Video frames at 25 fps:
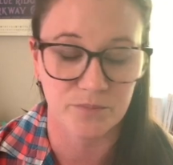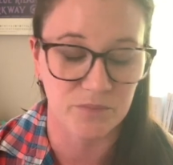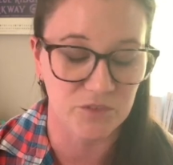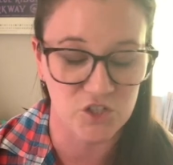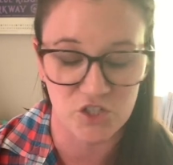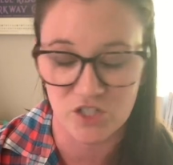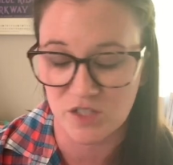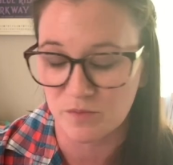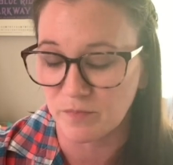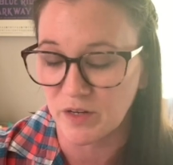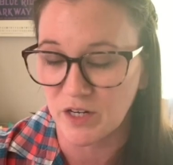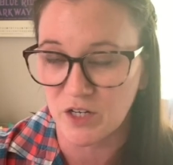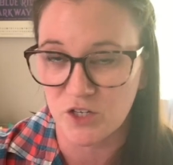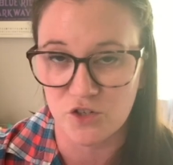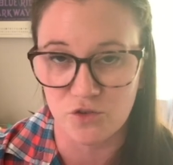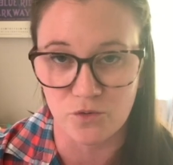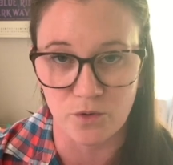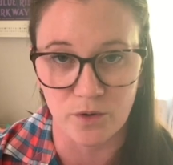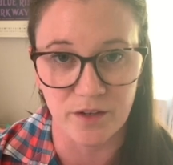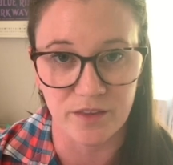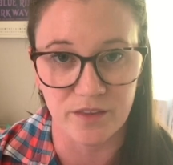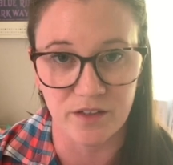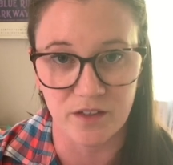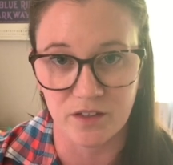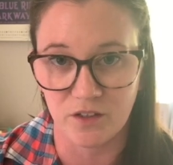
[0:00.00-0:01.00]
just make
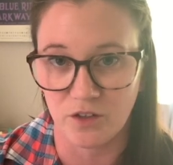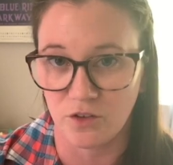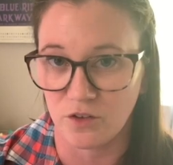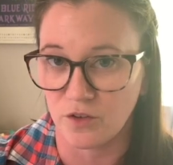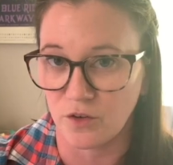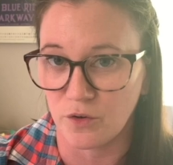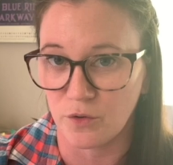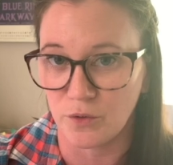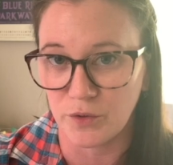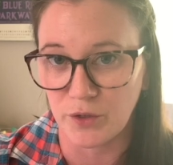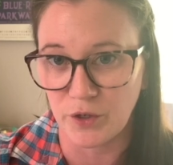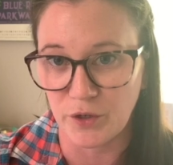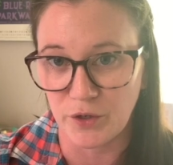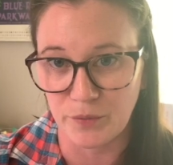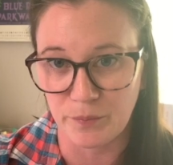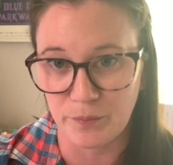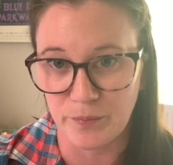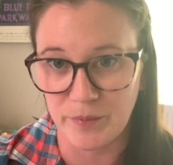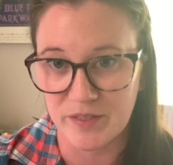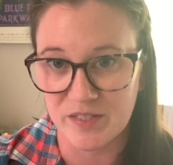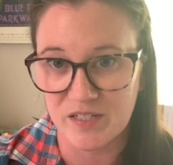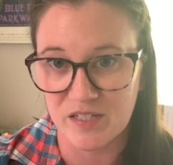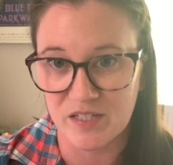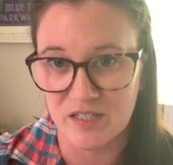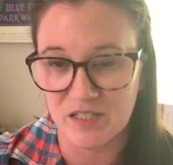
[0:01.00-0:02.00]
sure that your
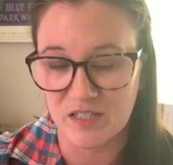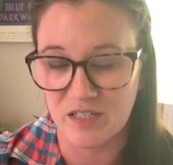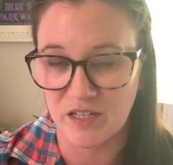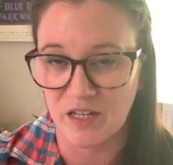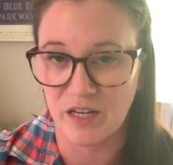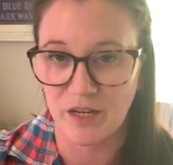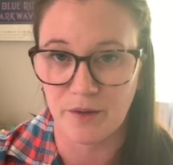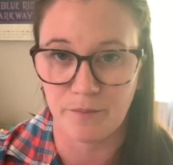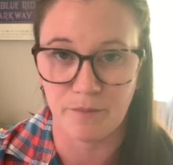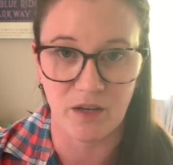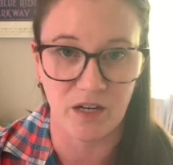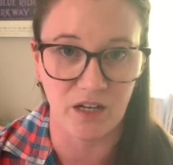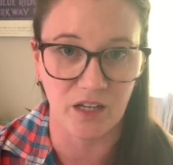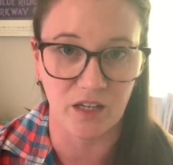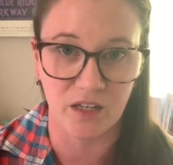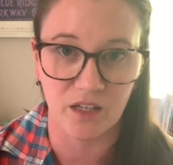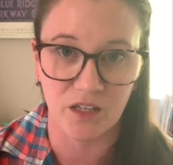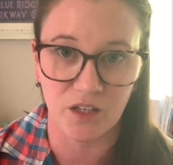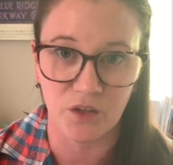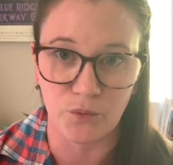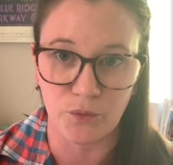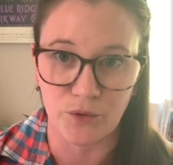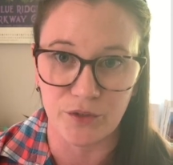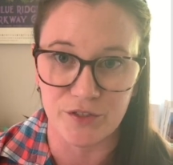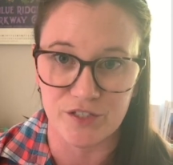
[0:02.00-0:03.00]
business name, any
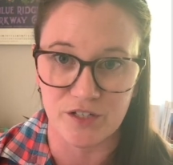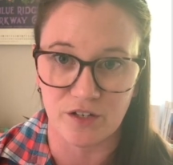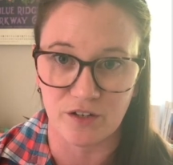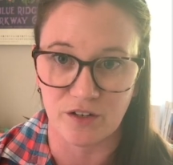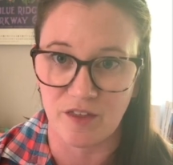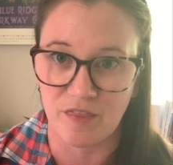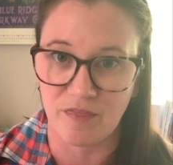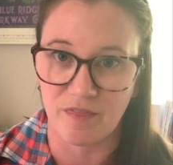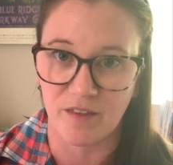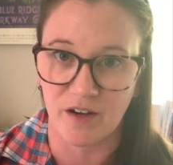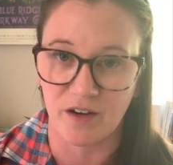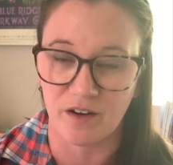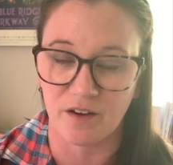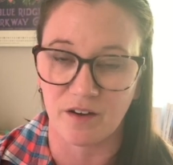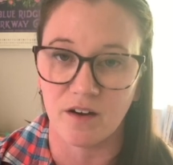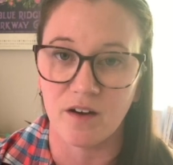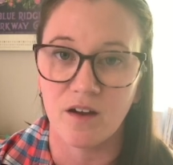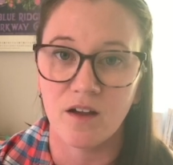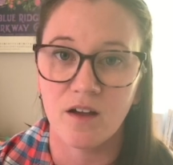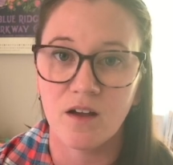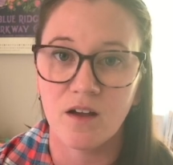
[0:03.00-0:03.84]
keywords are in there.